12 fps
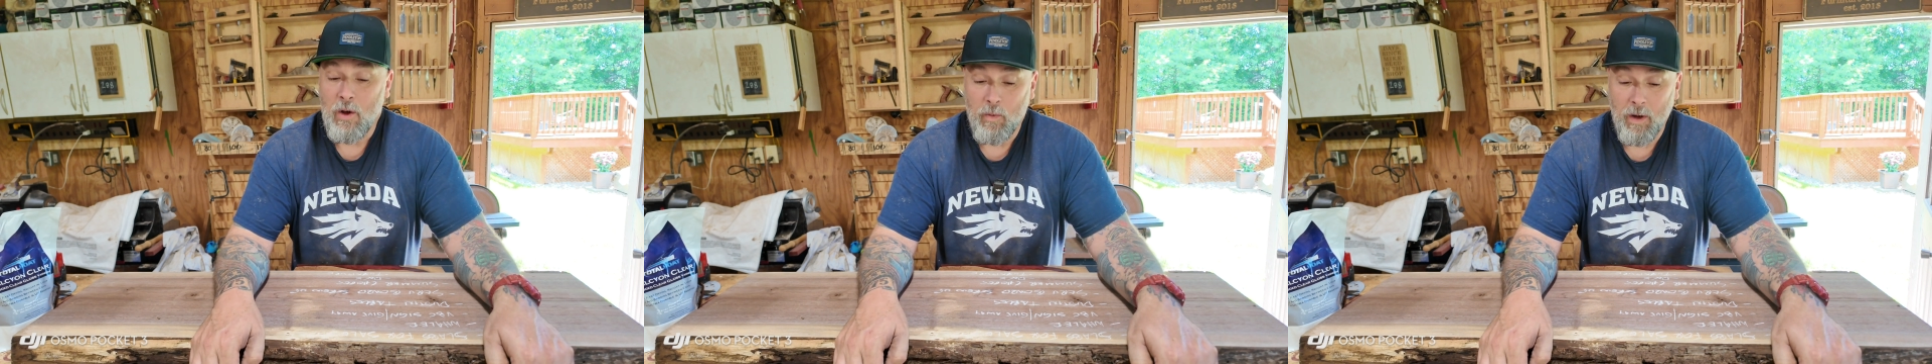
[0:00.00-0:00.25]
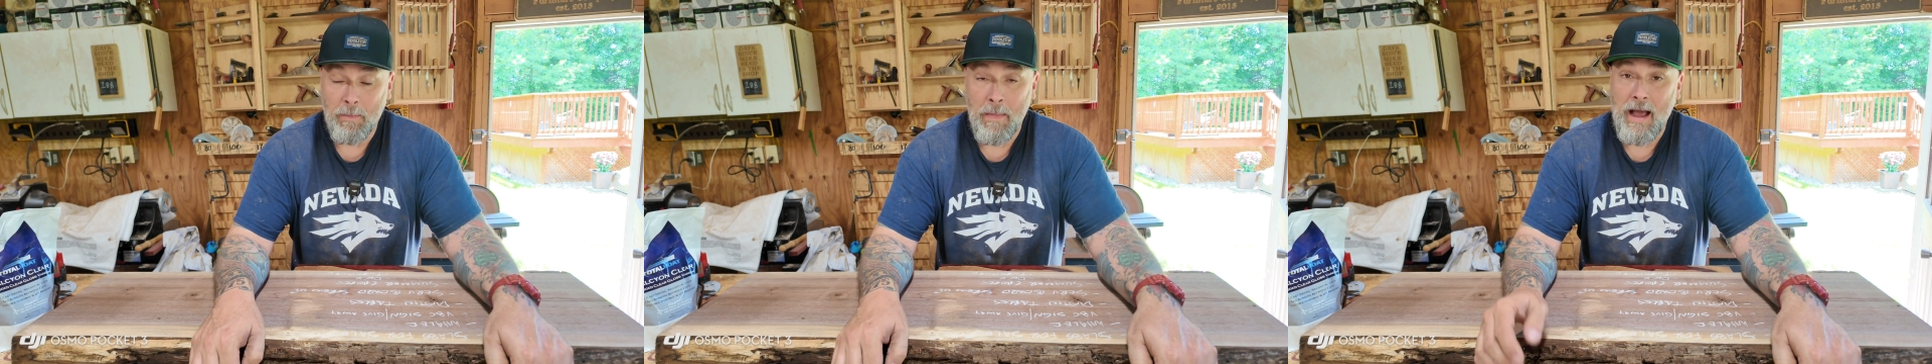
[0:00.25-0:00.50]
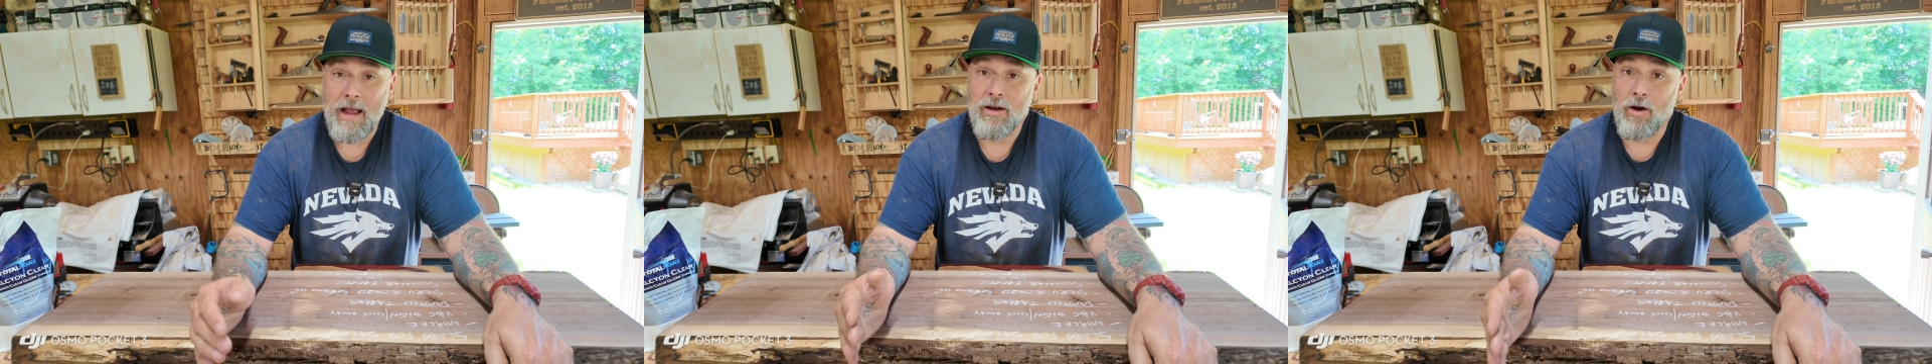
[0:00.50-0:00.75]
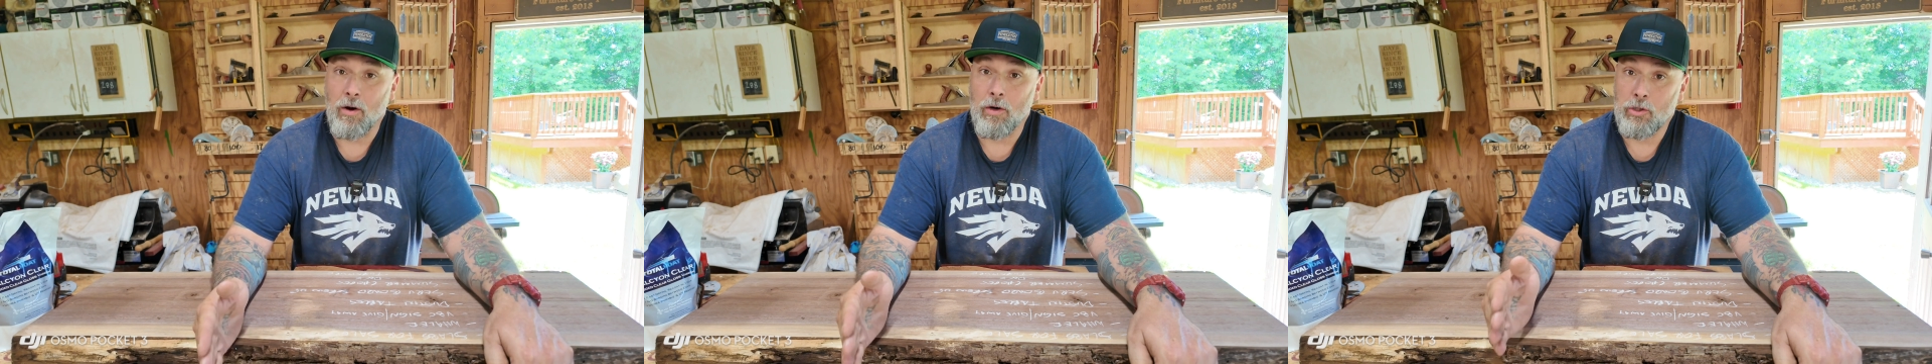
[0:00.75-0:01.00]
Well, mine
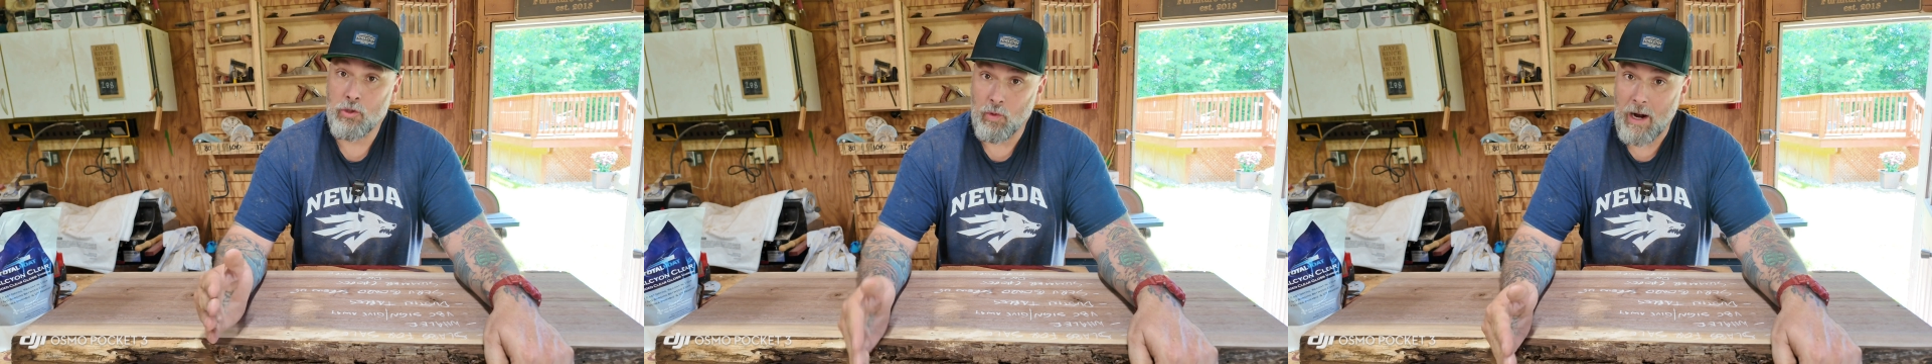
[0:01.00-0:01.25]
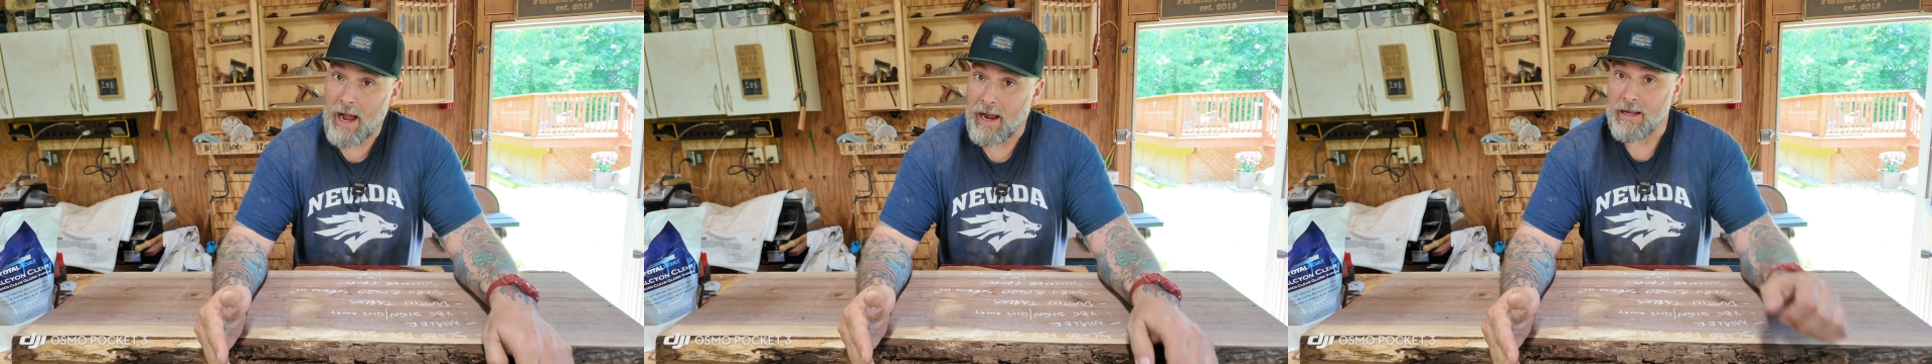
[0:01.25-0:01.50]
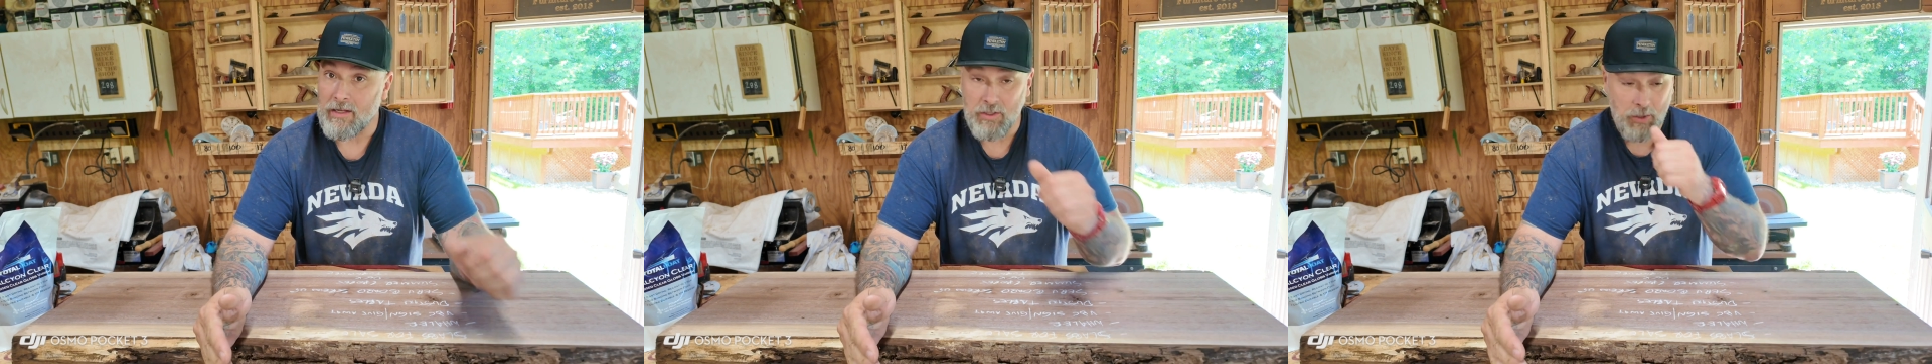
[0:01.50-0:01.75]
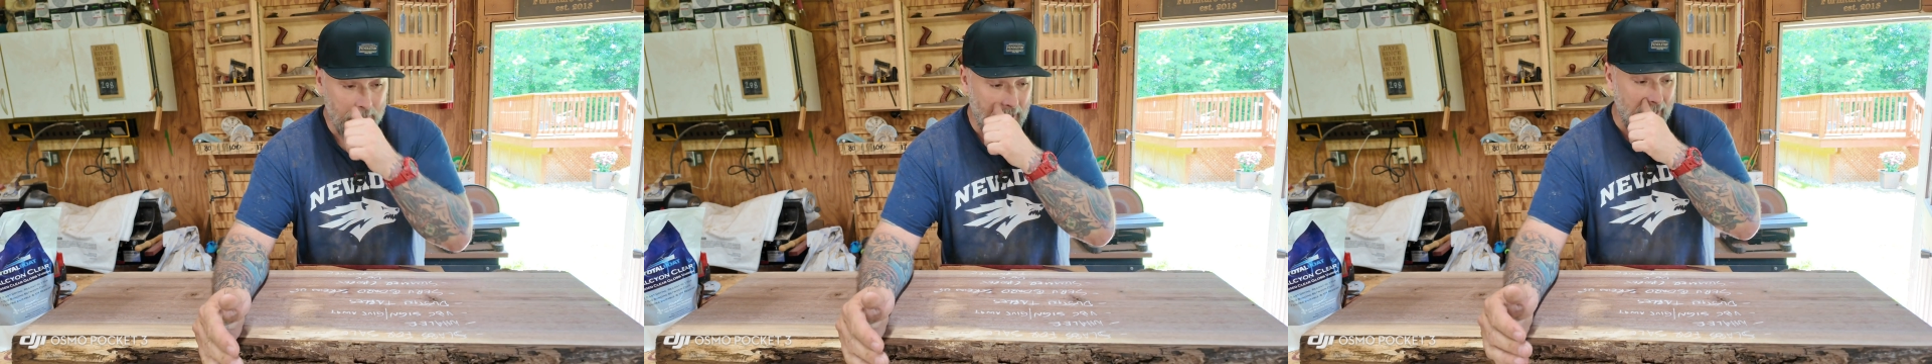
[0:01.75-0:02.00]
are dry.
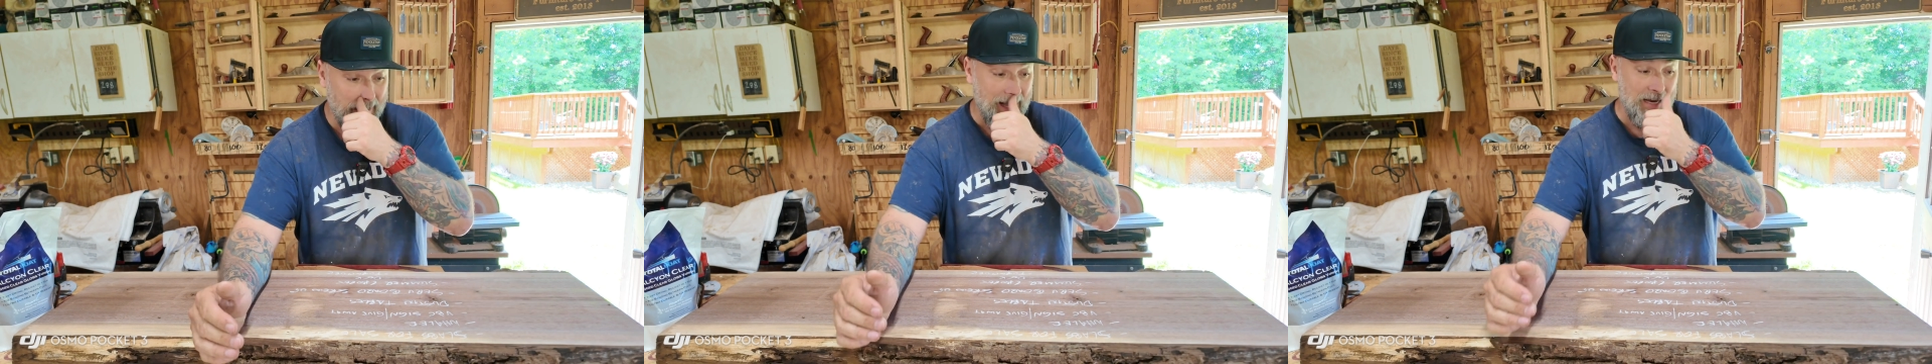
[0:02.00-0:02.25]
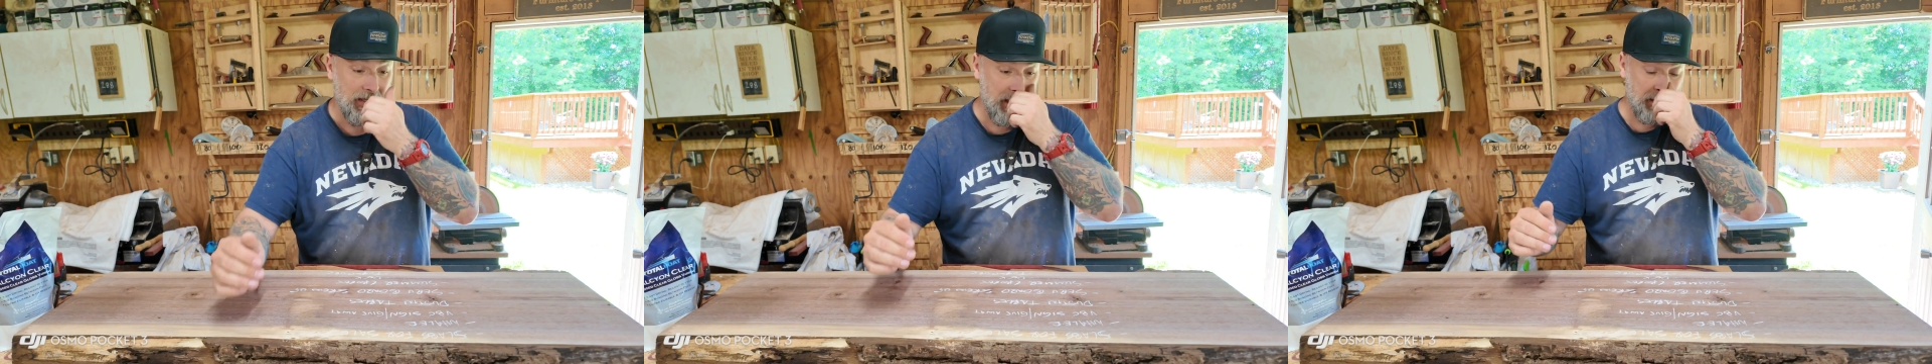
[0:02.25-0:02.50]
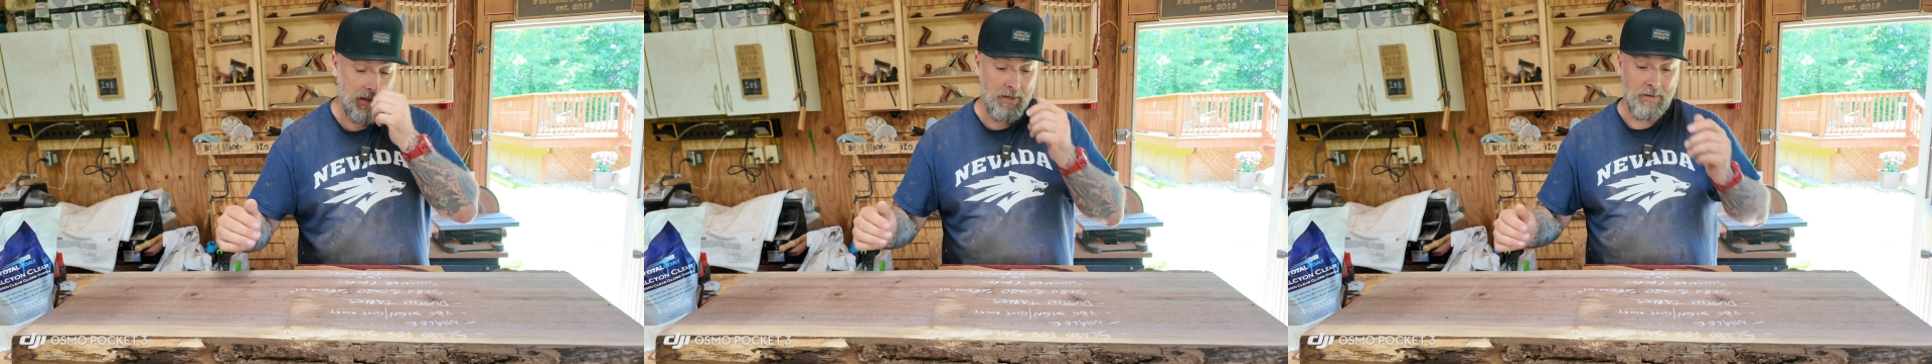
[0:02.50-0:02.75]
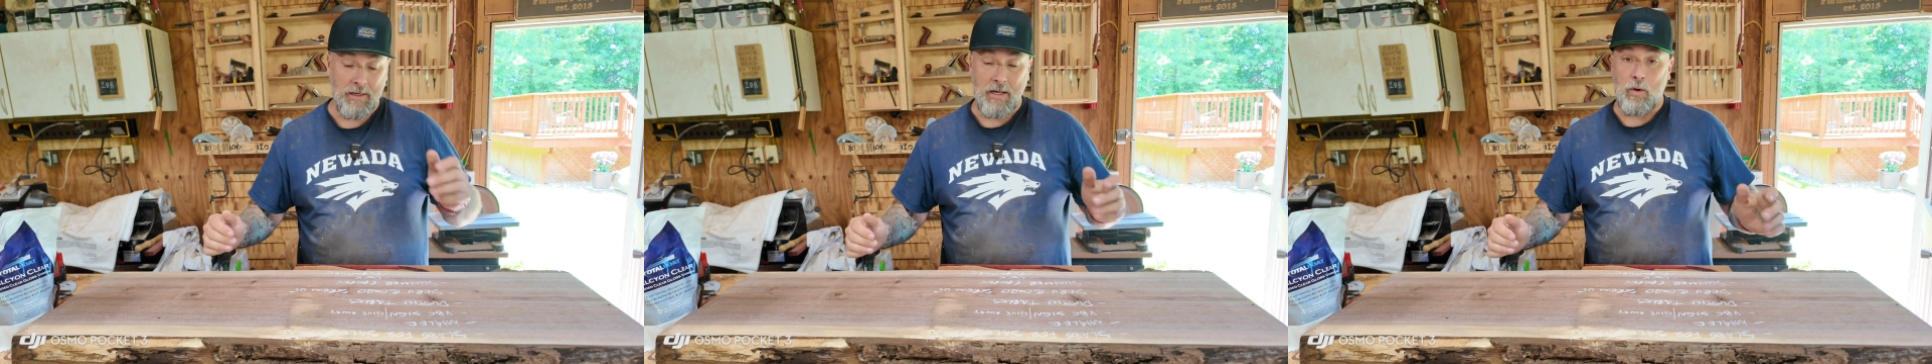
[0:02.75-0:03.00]
So a lot of guys out there